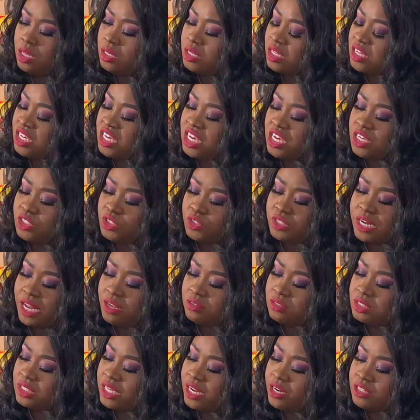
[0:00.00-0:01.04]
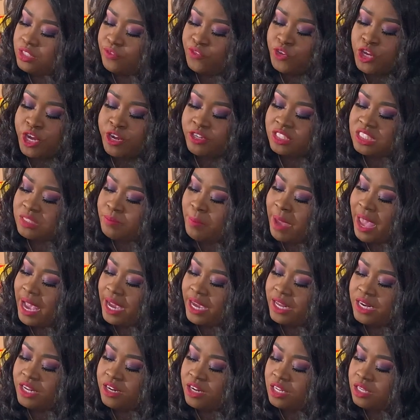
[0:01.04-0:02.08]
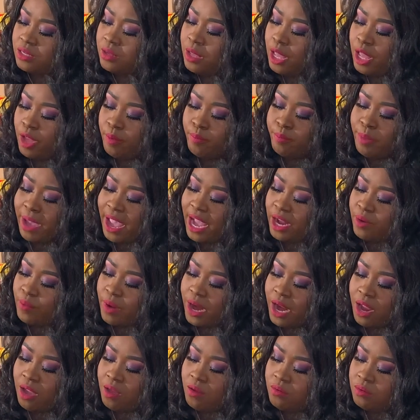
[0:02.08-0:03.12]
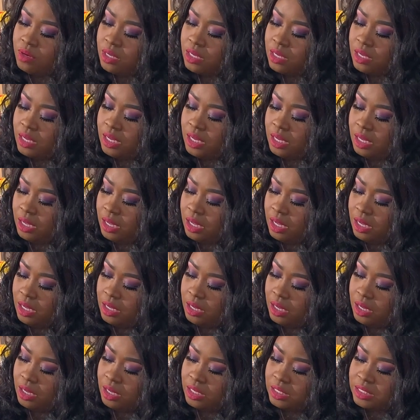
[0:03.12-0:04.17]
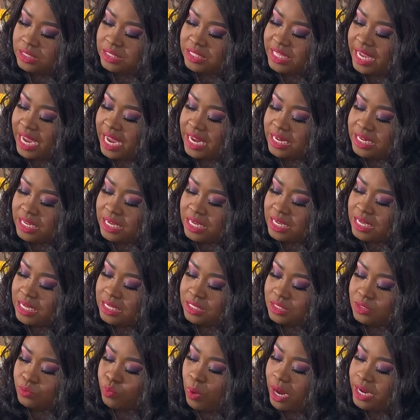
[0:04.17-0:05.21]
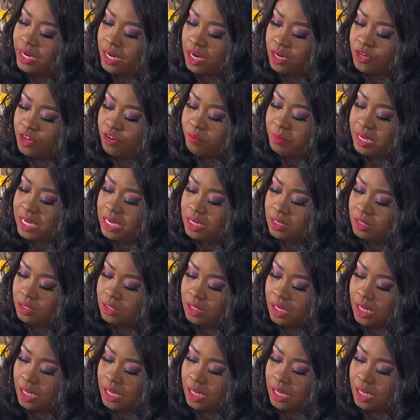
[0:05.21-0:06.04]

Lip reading: The kids are downstairs. If you hear smacking in the background, Zandy is right under me.